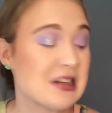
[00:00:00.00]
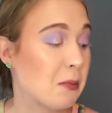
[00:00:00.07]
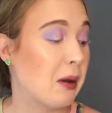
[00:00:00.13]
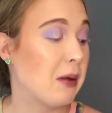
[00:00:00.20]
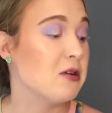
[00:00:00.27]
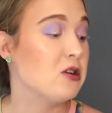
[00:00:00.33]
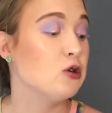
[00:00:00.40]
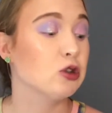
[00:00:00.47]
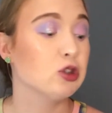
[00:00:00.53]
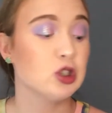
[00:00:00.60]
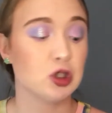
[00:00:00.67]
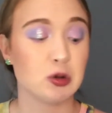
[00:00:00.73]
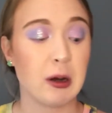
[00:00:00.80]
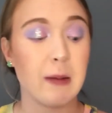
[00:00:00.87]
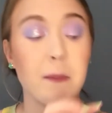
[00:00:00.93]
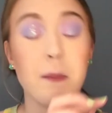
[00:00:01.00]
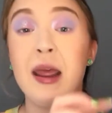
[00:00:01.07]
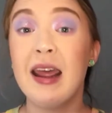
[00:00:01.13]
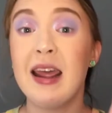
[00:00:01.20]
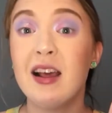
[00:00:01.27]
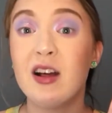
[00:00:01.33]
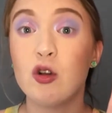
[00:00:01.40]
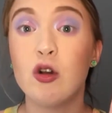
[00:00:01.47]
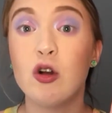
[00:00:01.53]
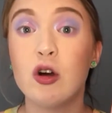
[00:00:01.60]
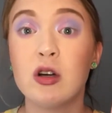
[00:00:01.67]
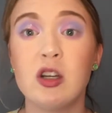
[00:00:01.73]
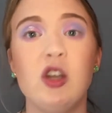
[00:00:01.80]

maybe do a straight pink look.